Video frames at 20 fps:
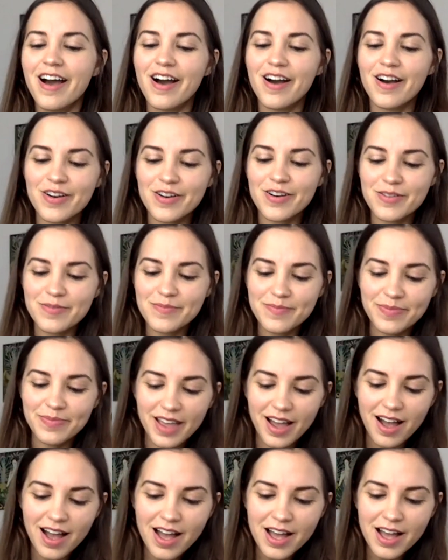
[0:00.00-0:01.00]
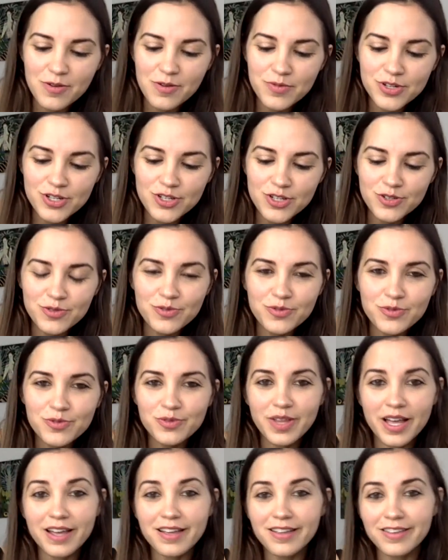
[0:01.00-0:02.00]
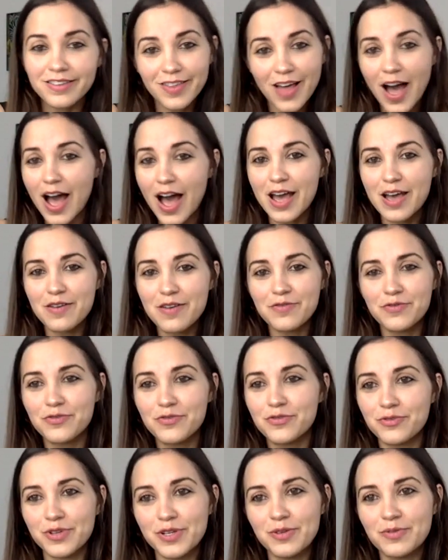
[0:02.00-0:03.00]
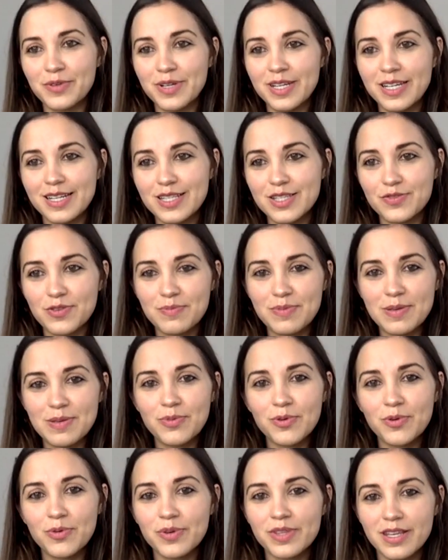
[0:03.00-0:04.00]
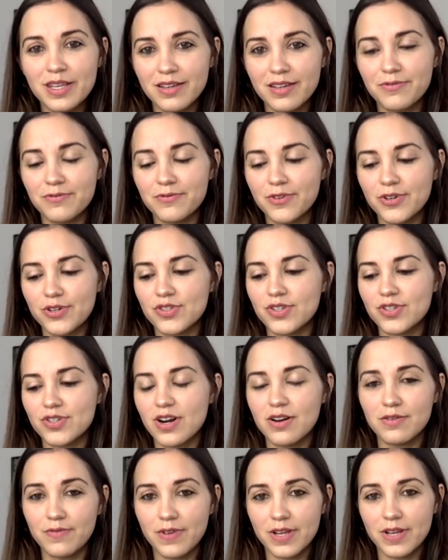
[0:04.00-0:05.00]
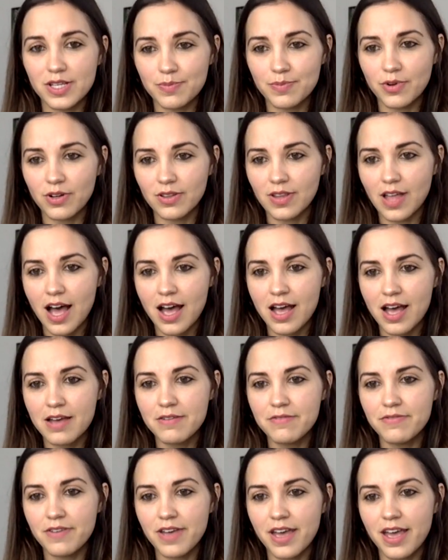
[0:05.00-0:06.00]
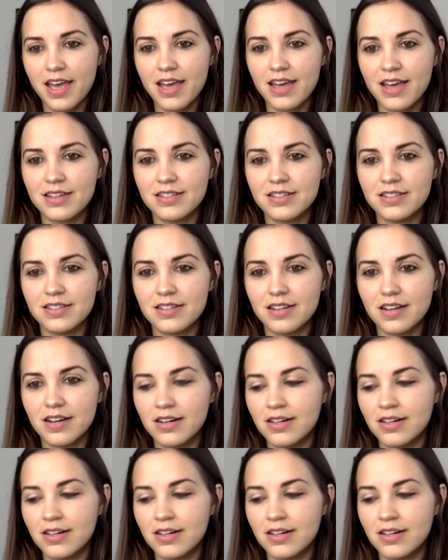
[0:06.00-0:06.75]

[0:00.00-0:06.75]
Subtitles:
I would do like live free readings for people when they first started Facebook Live. And